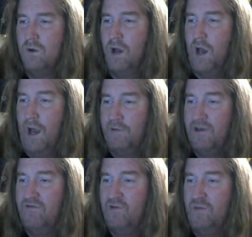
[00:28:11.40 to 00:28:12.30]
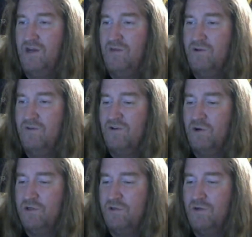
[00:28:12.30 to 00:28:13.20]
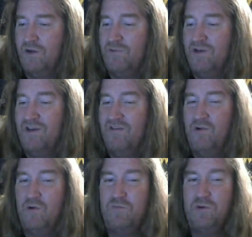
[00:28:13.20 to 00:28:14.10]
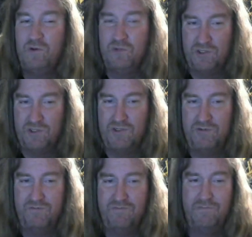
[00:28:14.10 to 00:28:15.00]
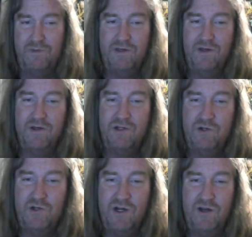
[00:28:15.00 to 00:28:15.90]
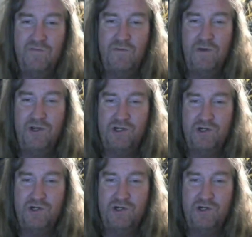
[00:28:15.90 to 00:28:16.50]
give you medium difficulty, but I'm going to give you a boost because you got information.